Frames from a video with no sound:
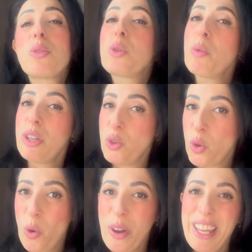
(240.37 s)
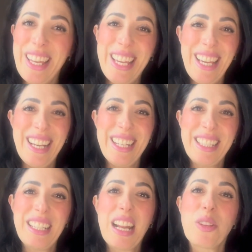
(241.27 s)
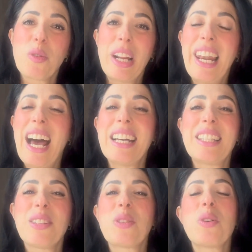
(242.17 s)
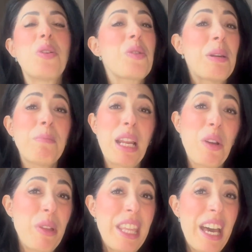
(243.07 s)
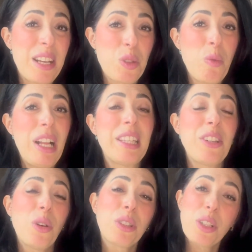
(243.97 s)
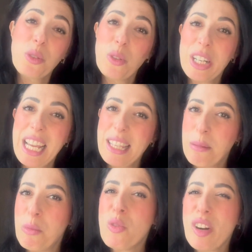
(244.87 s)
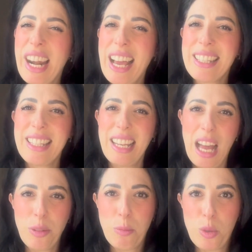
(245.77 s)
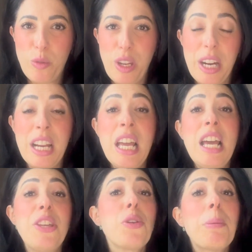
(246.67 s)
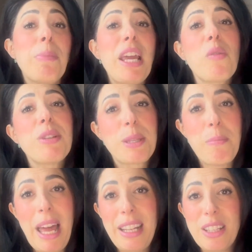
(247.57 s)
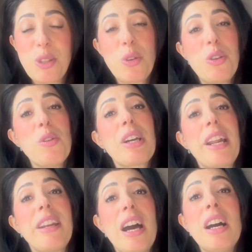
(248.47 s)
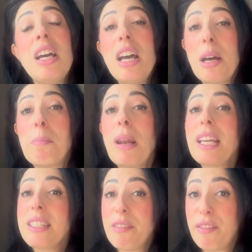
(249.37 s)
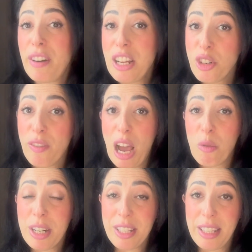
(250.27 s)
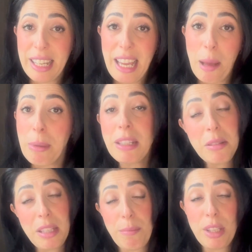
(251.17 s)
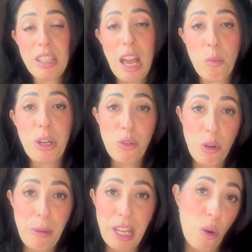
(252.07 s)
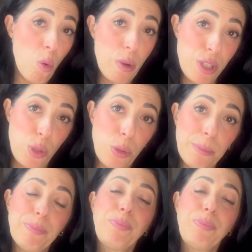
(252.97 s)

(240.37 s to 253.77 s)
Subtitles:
to enjoy the natural light. So you can play with that as well in order to create a more relaxing atmosphere. You can play with smells, so you can place some fresh flowers in the cabin, something that we normally always do.